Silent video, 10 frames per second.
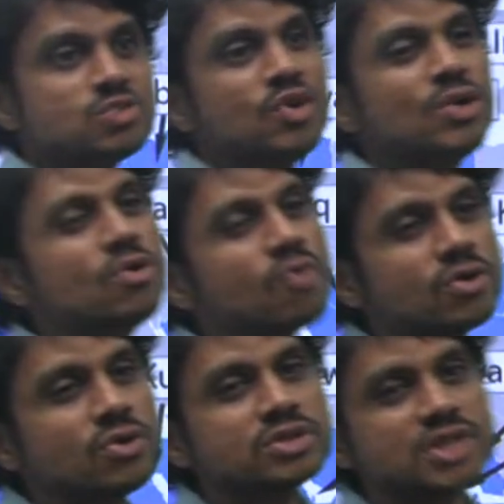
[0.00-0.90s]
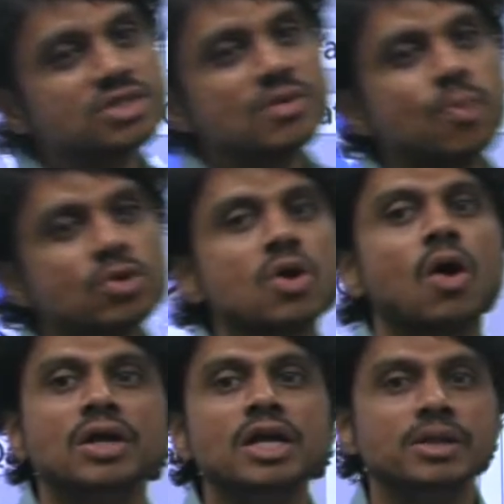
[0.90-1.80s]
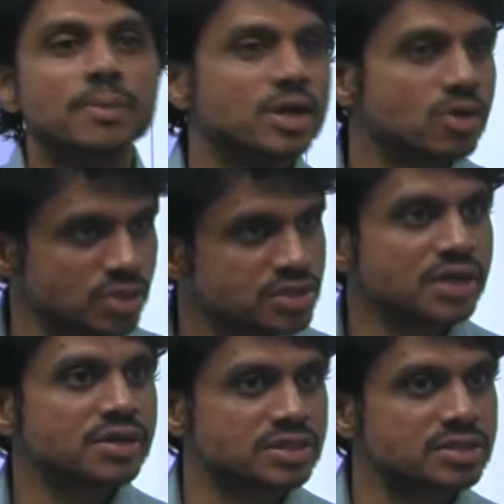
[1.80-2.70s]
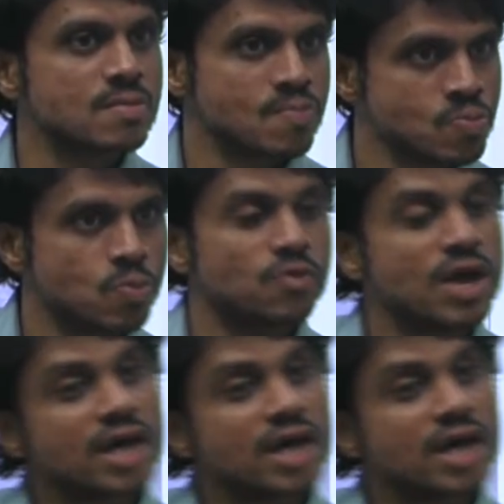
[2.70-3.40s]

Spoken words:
we don't want to just import the oil and dependent on these countries. We are